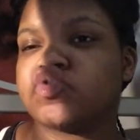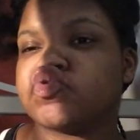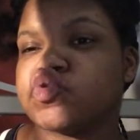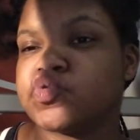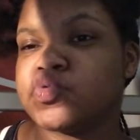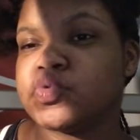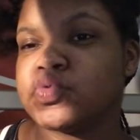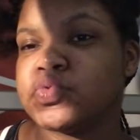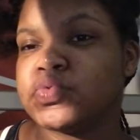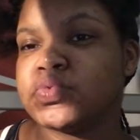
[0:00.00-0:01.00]

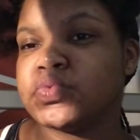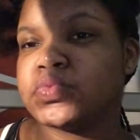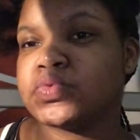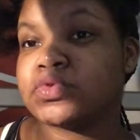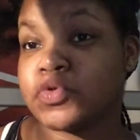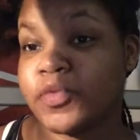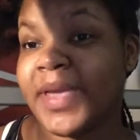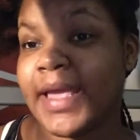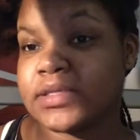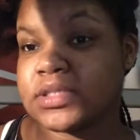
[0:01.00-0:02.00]
two
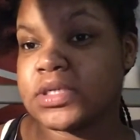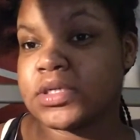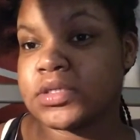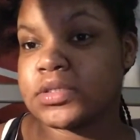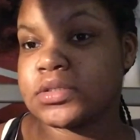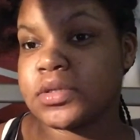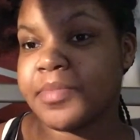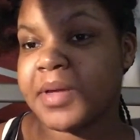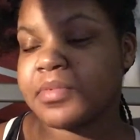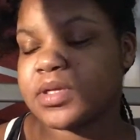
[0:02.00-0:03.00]
packs of the
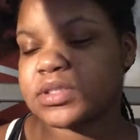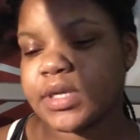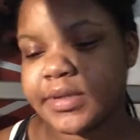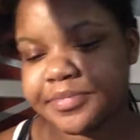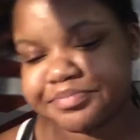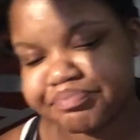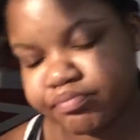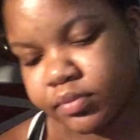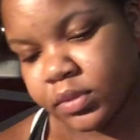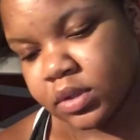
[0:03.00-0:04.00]
Bobbi Boss hair.
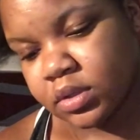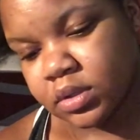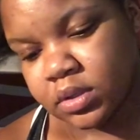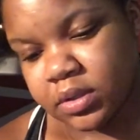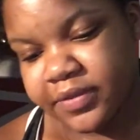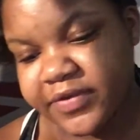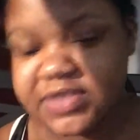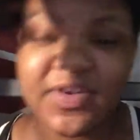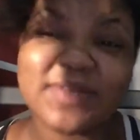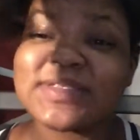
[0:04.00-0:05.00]

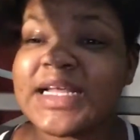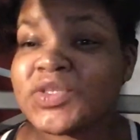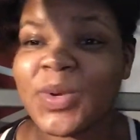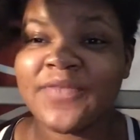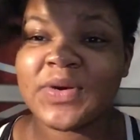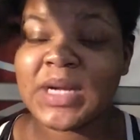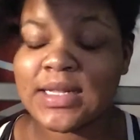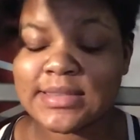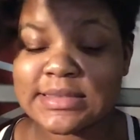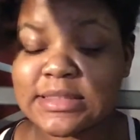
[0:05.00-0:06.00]
First of all, it was like
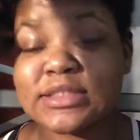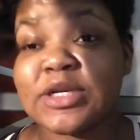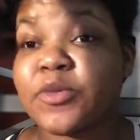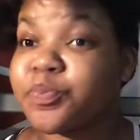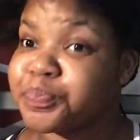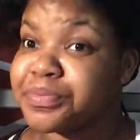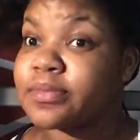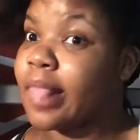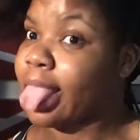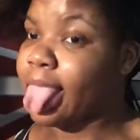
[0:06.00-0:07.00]
$24, so
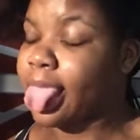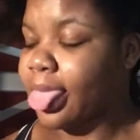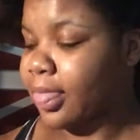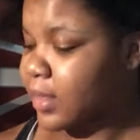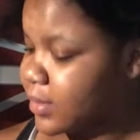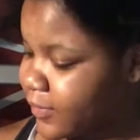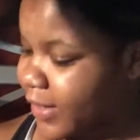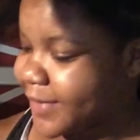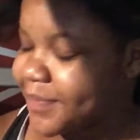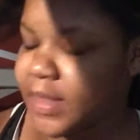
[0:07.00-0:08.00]

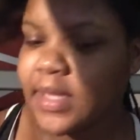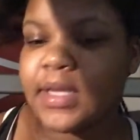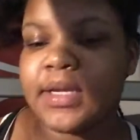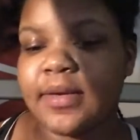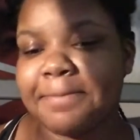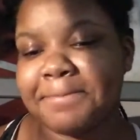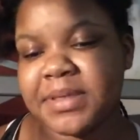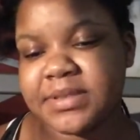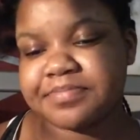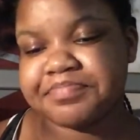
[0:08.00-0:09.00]
right.
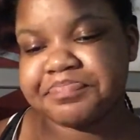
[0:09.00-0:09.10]
But